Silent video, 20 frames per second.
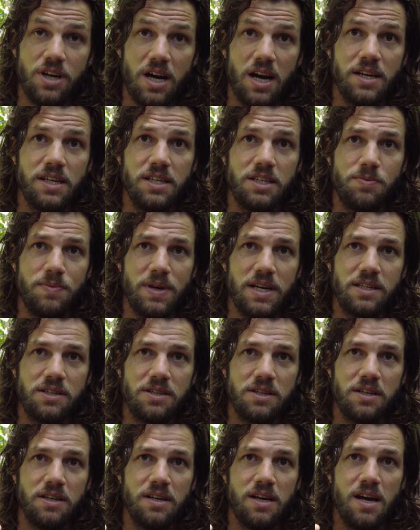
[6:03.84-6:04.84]
Chinese
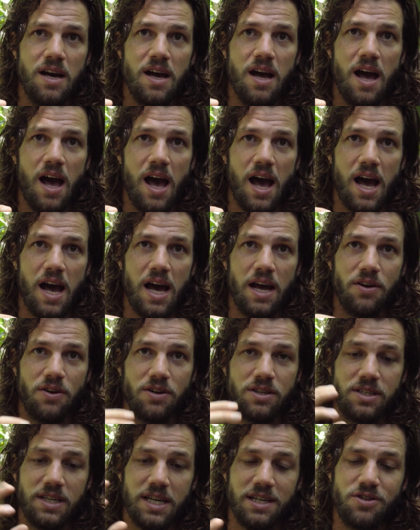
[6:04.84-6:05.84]
medicine, and
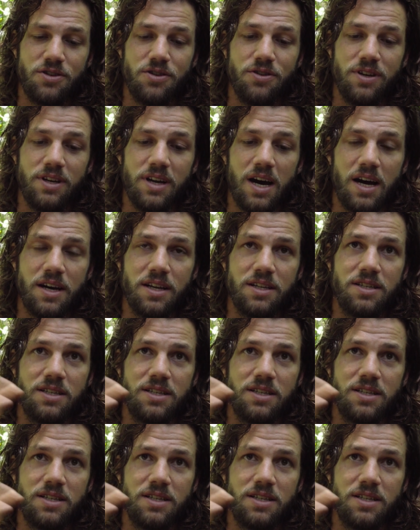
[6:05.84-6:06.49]
are sent to the United